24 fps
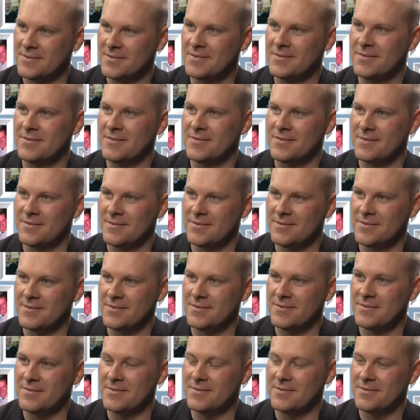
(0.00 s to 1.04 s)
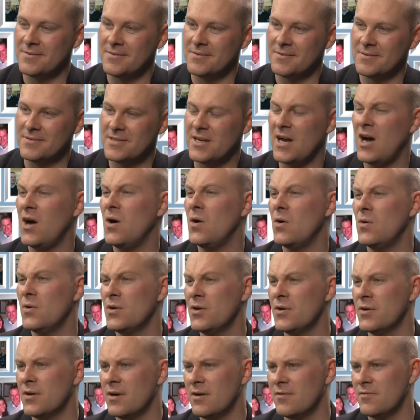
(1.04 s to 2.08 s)
and um, yeah. So, so how old
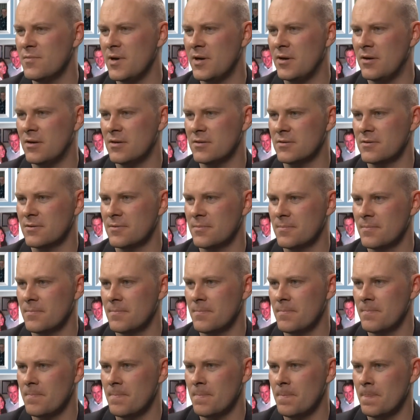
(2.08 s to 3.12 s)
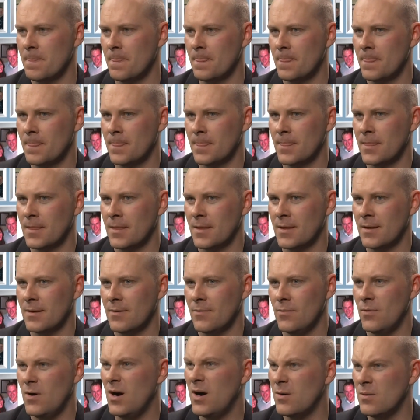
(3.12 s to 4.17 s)
are you now, if I may ask? I'm thirty-nine.
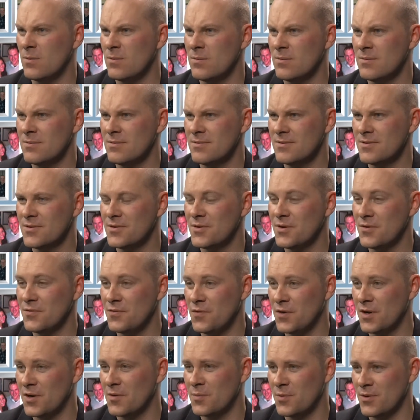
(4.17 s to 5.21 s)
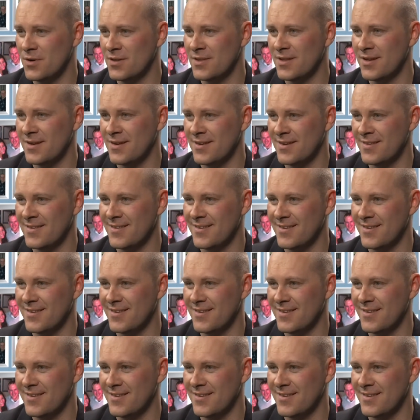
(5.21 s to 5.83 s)
Wow. So no, your fortieth birthday next